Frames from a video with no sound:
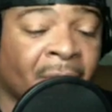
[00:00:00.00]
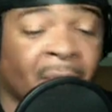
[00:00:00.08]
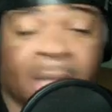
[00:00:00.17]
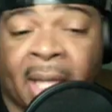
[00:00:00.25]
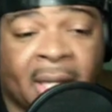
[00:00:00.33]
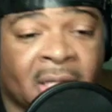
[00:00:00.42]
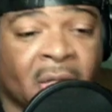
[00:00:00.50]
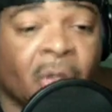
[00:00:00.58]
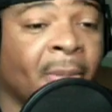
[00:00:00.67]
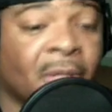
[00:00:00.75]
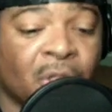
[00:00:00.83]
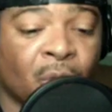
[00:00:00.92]
Again, it's only
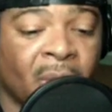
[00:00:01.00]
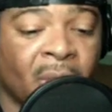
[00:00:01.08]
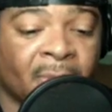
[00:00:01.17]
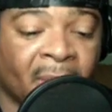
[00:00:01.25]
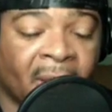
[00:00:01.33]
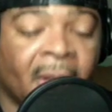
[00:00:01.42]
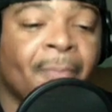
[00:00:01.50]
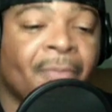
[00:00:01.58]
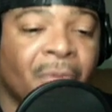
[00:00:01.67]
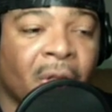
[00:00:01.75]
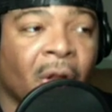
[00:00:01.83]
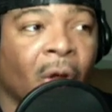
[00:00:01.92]
been 2 weeks, but,
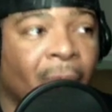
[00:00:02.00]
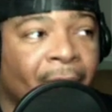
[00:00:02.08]
I